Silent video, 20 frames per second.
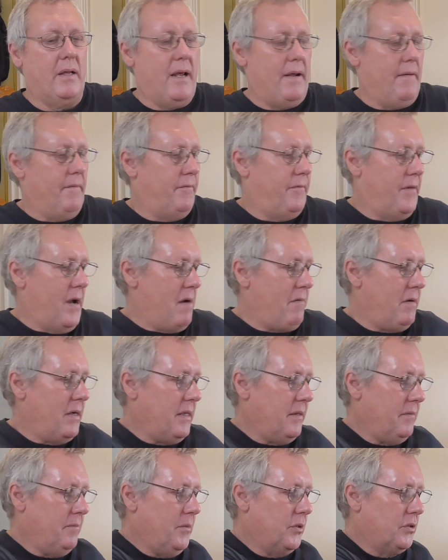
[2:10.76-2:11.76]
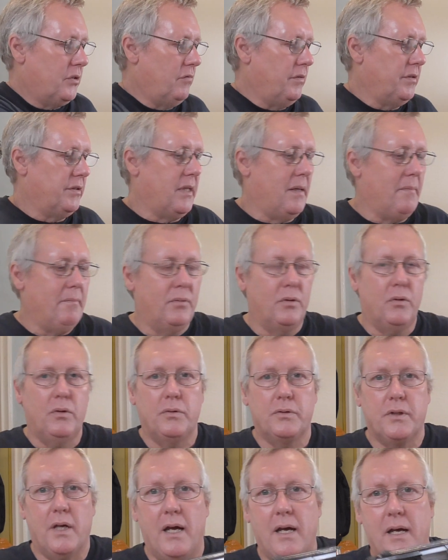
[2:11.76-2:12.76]
It very much
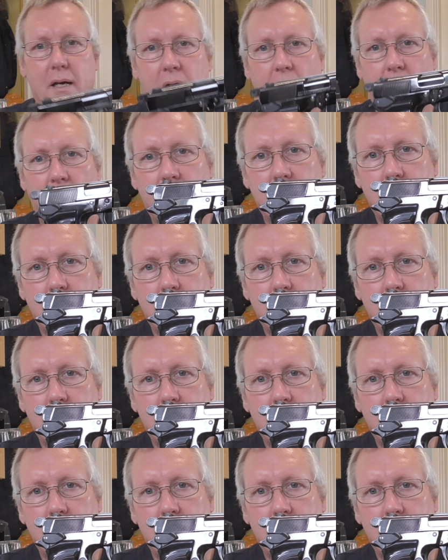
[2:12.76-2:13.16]
resembles a